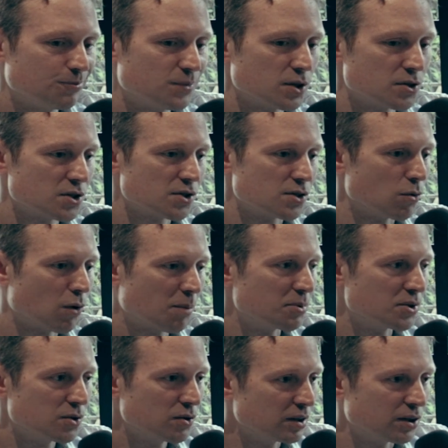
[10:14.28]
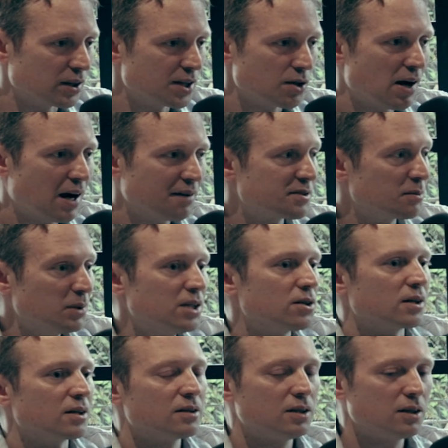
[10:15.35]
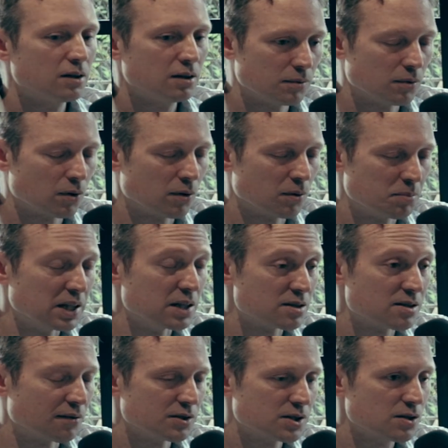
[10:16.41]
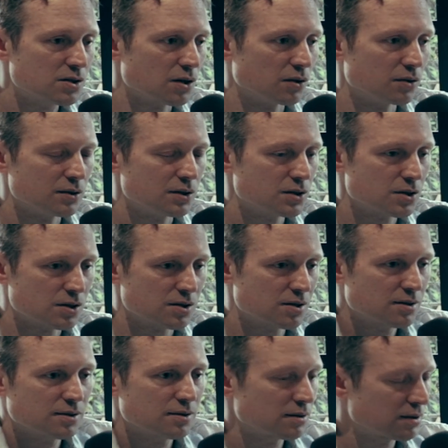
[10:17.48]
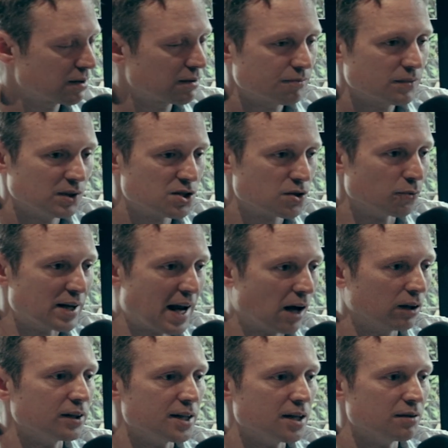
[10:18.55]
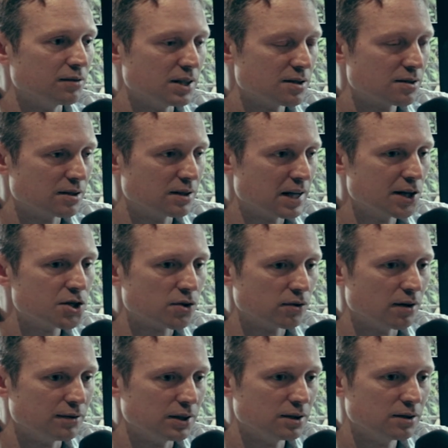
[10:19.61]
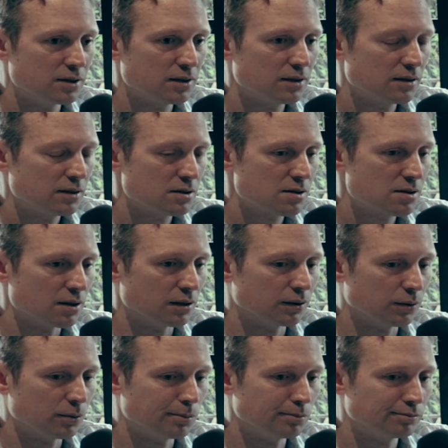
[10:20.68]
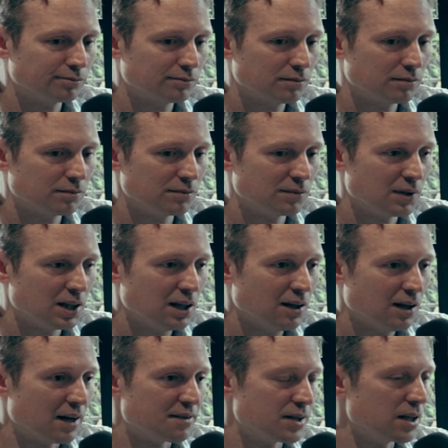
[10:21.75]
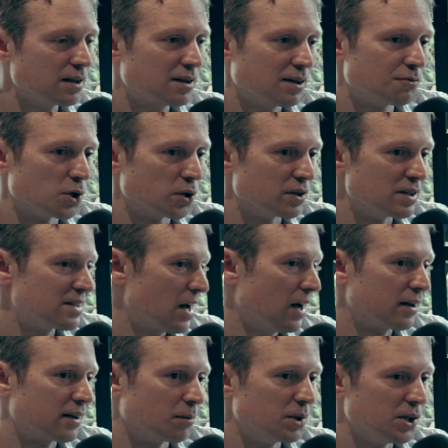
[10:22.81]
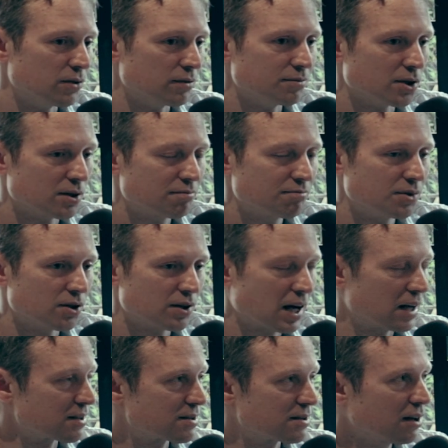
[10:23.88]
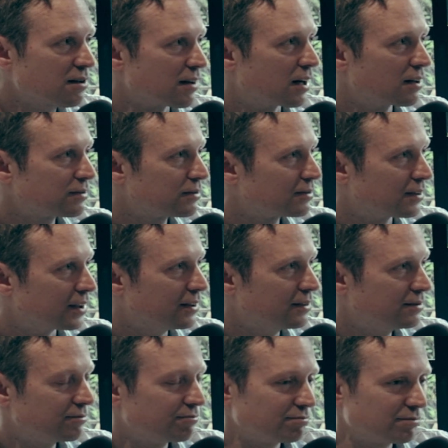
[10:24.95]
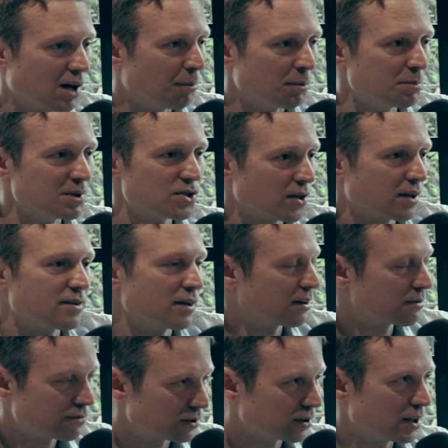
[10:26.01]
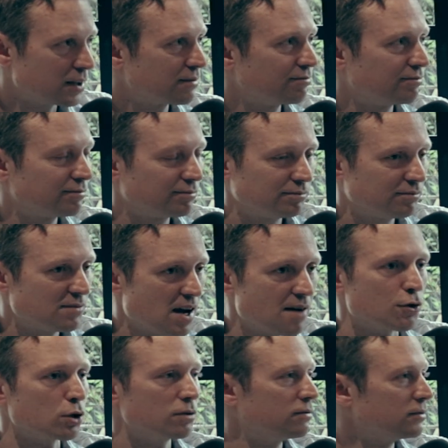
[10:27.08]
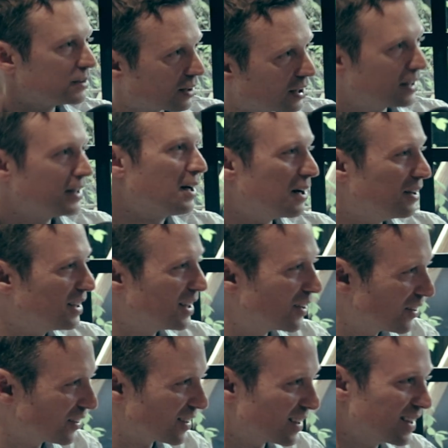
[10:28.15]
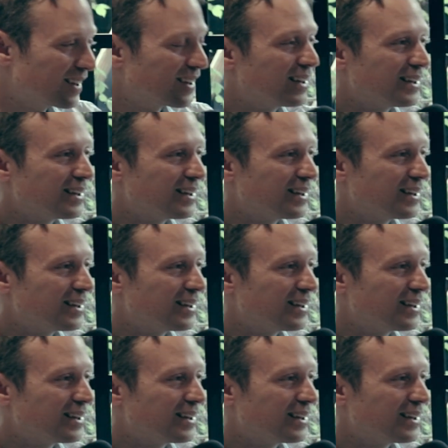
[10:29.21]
there's just no opportunity. Like, you have to be here or be in San Francisco. It's the reality of it. It's the nature of it. So I think if you're in tech, I mean, you're kind of stuck there. Like, I'm going to be stuck there for like ever. Like, like